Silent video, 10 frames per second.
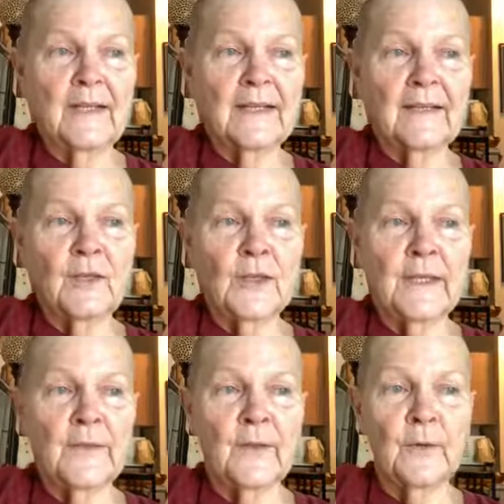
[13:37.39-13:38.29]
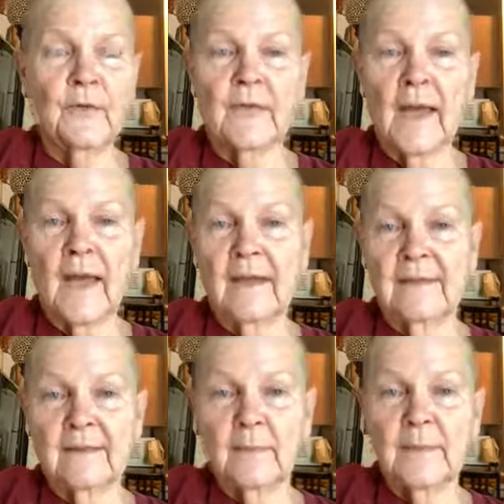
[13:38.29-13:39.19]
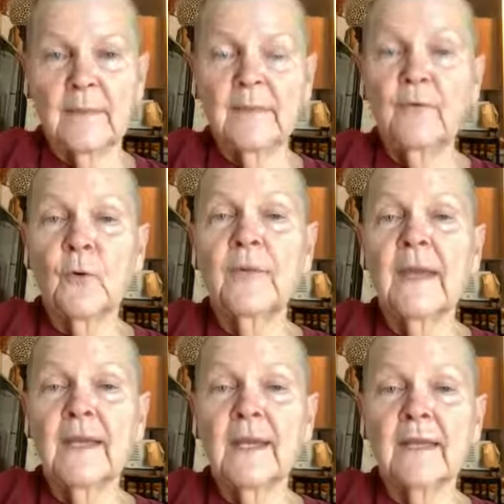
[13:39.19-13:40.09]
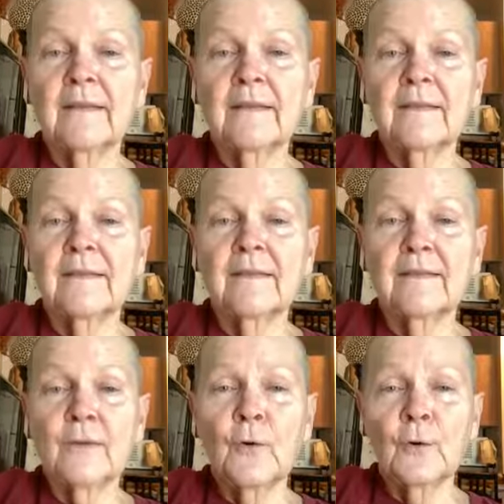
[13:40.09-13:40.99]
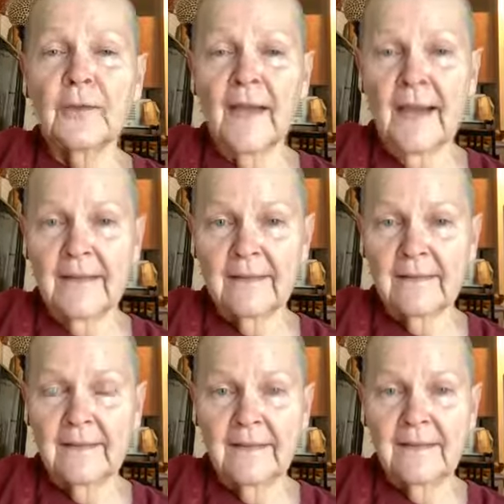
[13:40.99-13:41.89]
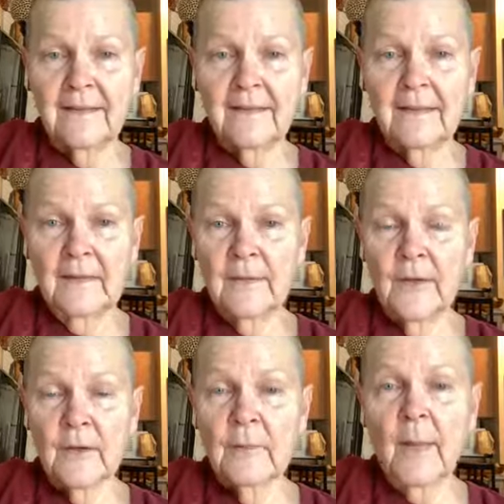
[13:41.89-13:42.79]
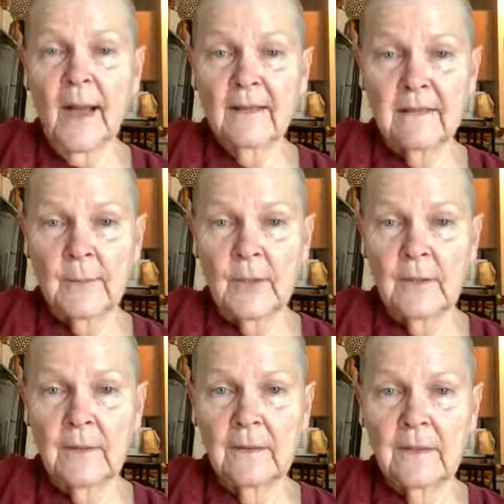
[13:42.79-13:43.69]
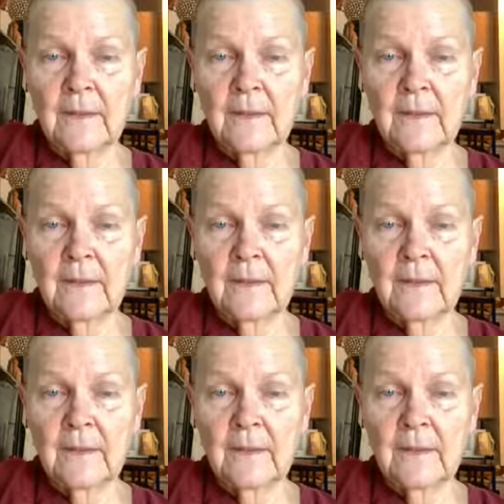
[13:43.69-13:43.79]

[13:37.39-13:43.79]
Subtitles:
Like, look at those knots before they get so tight that they're impossible.